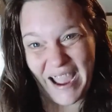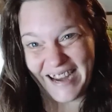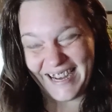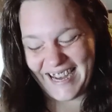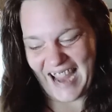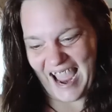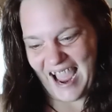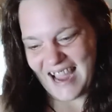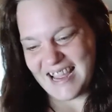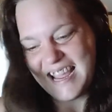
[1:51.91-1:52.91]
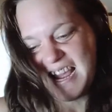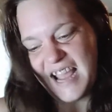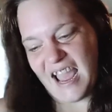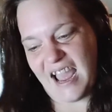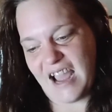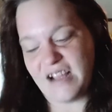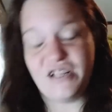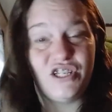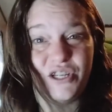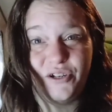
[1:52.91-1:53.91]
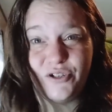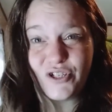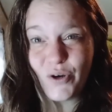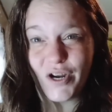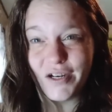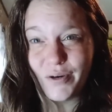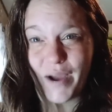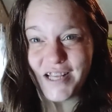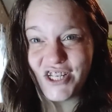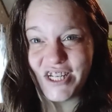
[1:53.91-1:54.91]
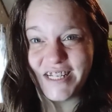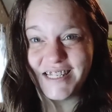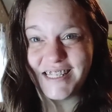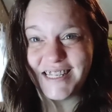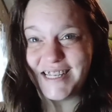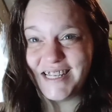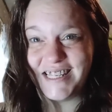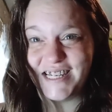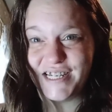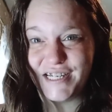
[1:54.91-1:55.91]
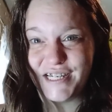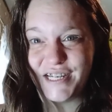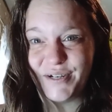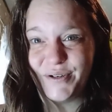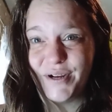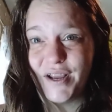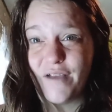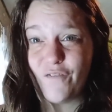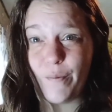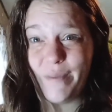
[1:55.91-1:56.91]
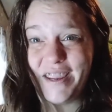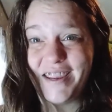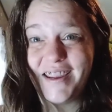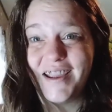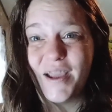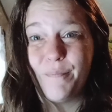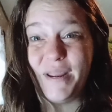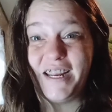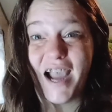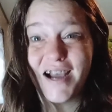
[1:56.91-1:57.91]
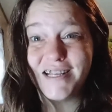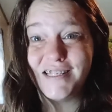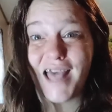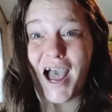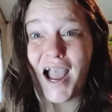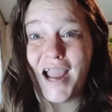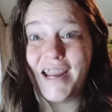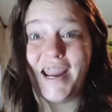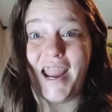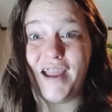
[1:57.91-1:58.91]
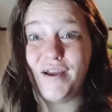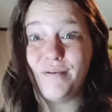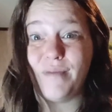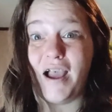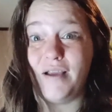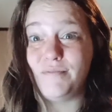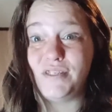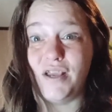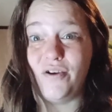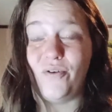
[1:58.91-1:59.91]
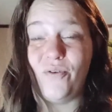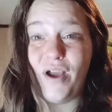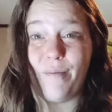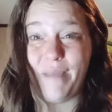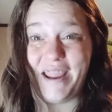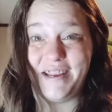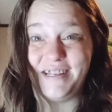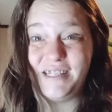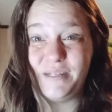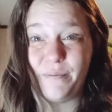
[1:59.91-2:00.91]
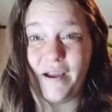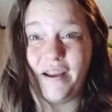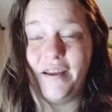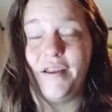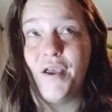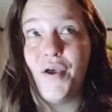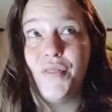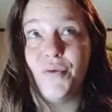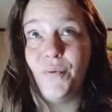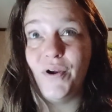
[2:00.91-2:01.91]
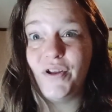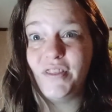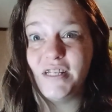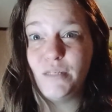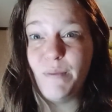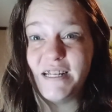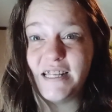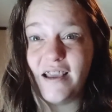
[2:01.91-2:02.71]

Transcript: but yeah, uh, two short questions, easy to do for me because I am. I'm so amazed by the work that's been